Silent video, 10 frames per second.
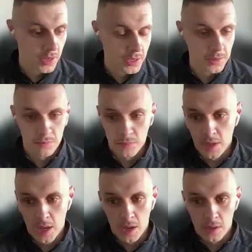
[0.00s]
And
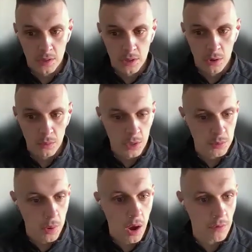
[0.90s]
yeah,
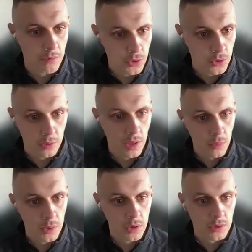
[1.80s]
as part of the squad
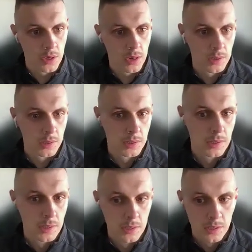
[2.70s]
now, we look to
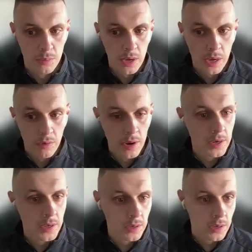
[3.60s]
bring her in
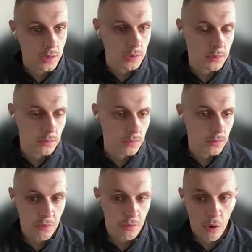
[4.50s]
and
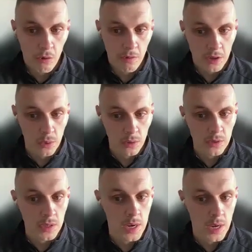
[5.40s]
evolve our
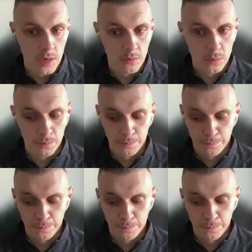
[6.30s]
squad to the next level.